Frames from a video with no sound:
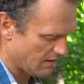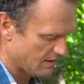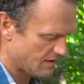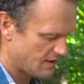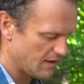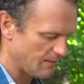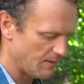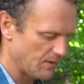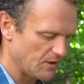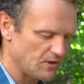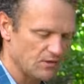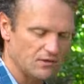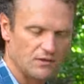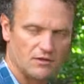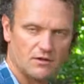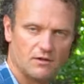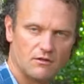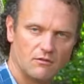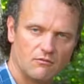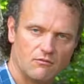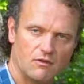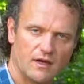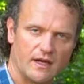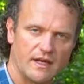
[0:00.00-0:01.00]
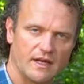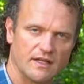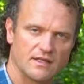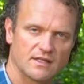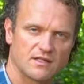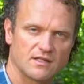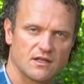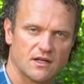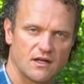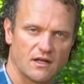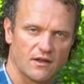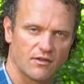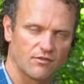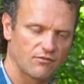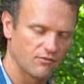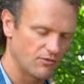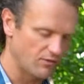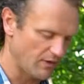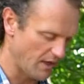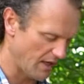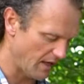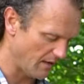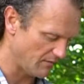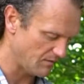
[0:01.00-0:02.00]
typical way it's taught
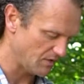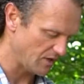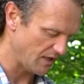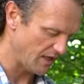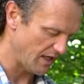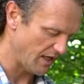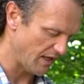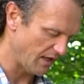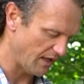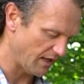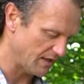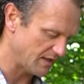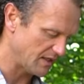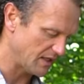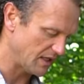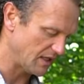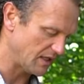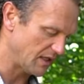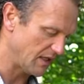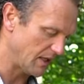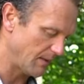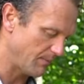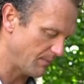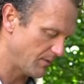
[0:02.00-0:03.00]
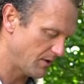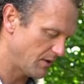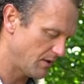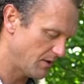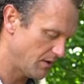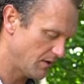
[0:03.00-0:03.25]
through AMGA, is to clip